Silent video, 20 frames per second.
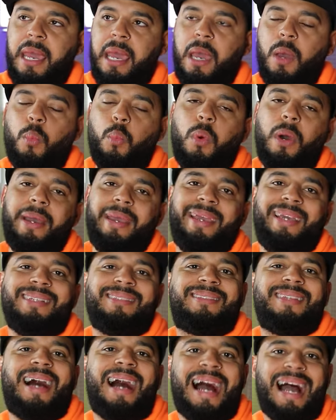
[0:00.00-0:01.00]
and what
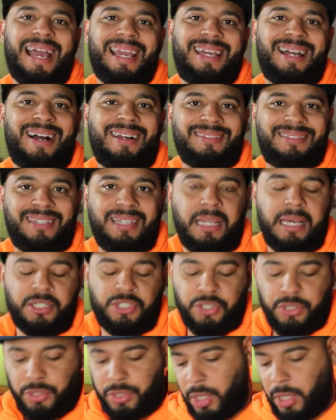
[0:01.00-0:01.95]
is the Icons collection.